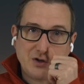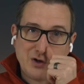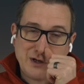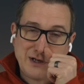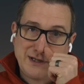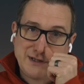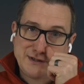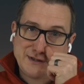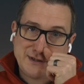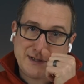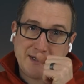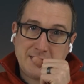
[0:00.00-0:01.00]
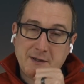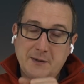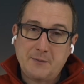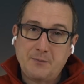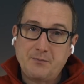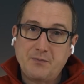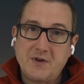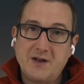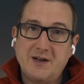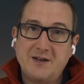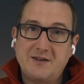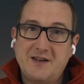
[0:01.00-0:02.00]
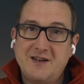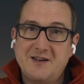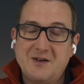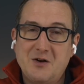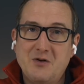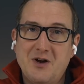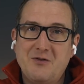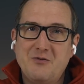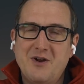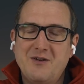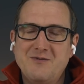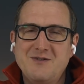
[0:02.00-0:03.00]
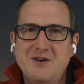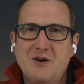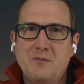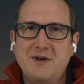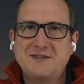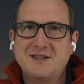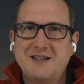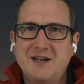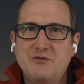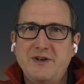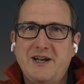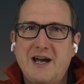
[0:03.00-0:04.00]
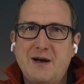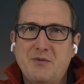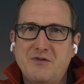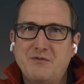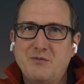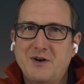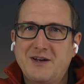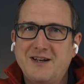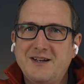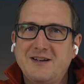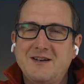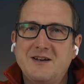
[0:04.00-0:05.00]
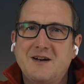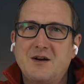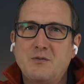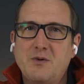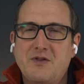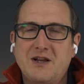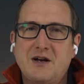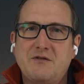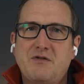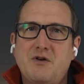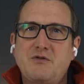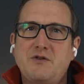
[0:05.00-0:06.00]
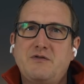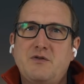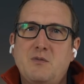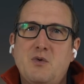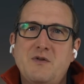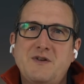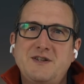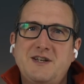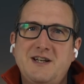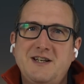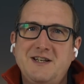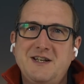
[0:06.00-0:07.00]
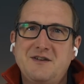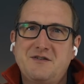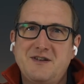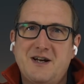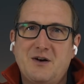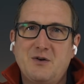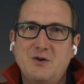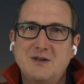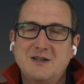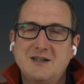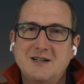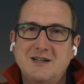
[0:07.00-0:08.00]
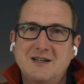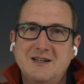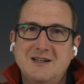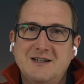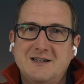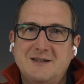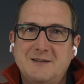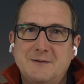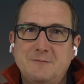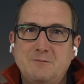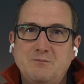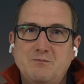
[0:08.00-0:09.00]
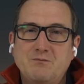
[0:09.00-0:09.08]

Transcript: talk is, um, to, uh, uh, uh, you know, basically a recap of working uh, with Cloud Foundry for more than 10 years now. Um,